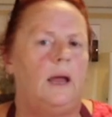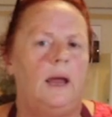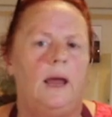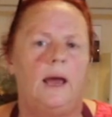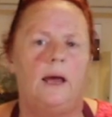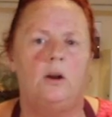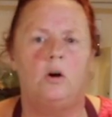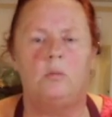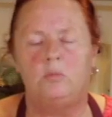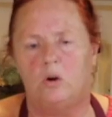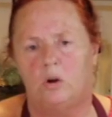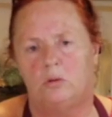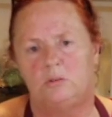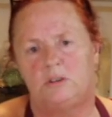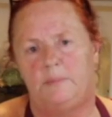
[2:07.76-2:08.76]
And
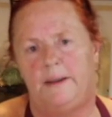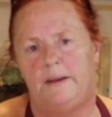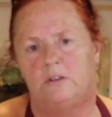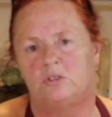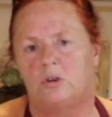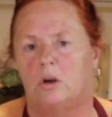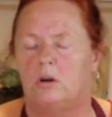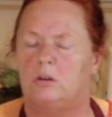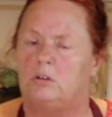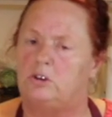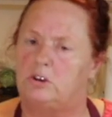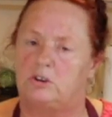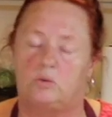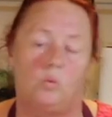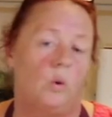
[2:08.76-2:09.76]
homegrown tomatoes are
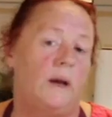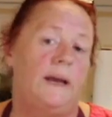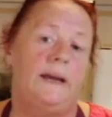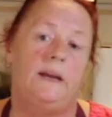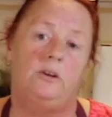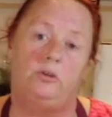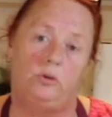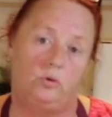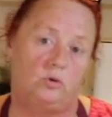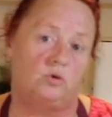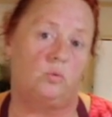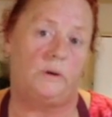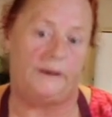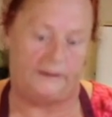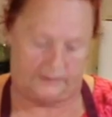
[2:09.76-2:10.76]
just way too
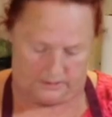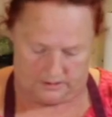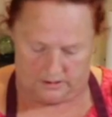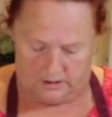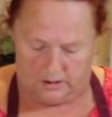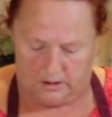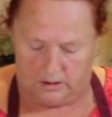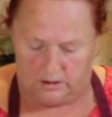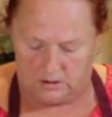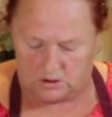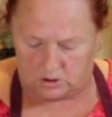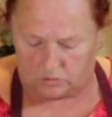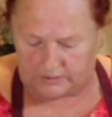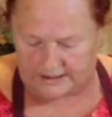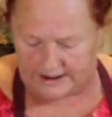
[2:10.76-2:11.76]
sweet.
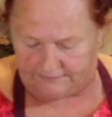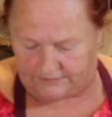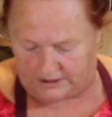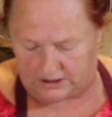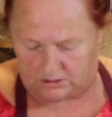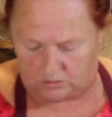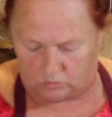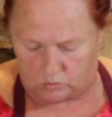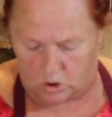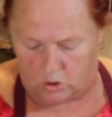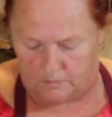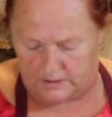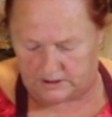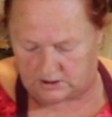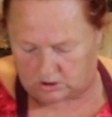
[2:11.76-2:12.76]
So we have to get the
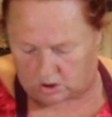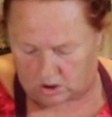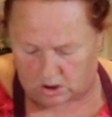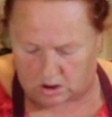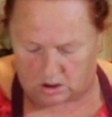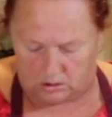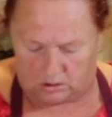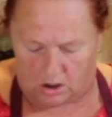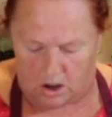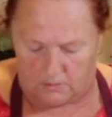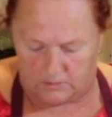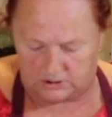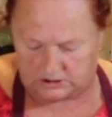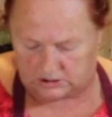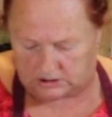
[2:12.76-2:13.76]
Romas, or
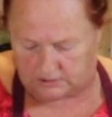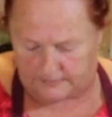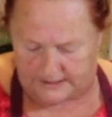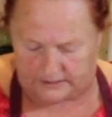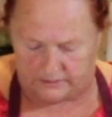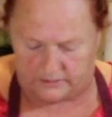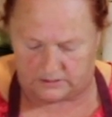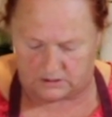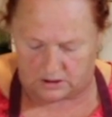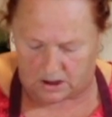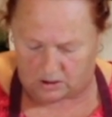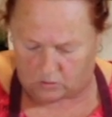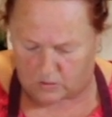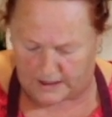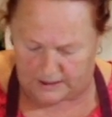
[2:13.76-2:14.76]
almost a tomato that's
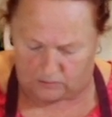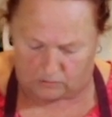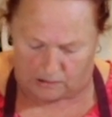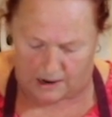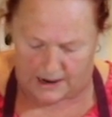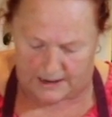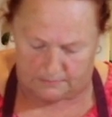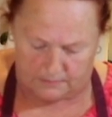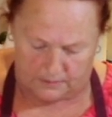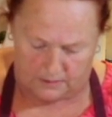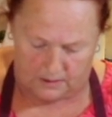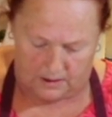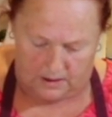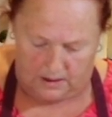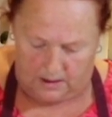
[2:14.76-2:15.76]
not quite ripe,
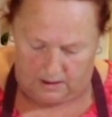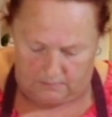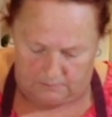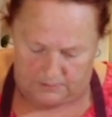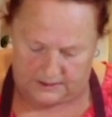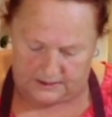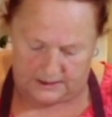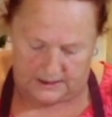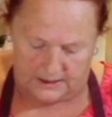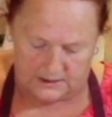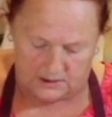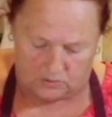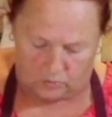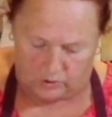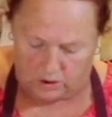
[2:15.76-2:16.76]

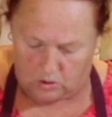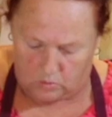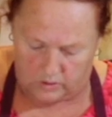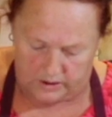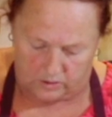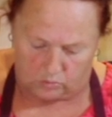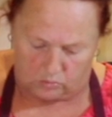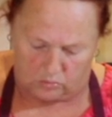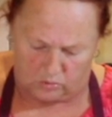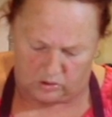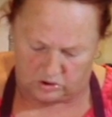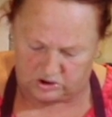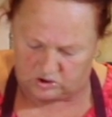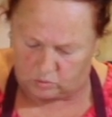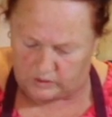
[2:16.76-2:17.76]
because we don't want it
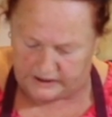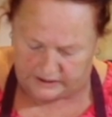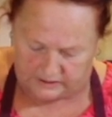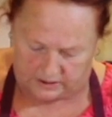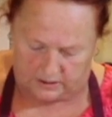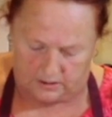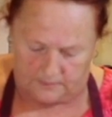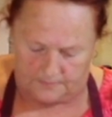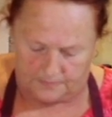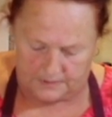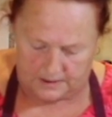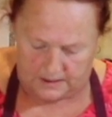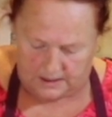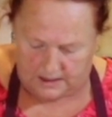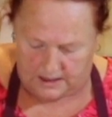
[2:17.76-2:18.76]
real sweet.
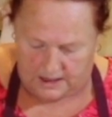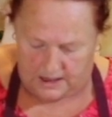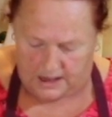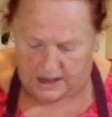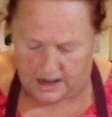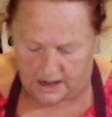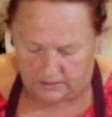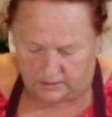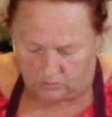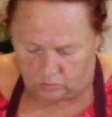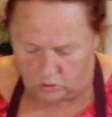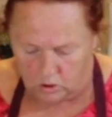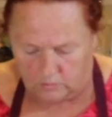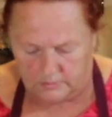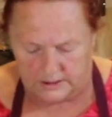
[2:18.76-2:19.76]
And the
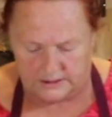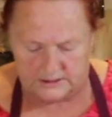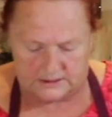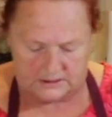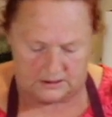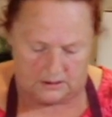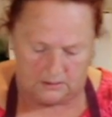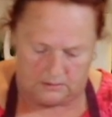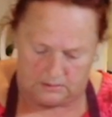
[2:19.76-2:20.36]
Romas,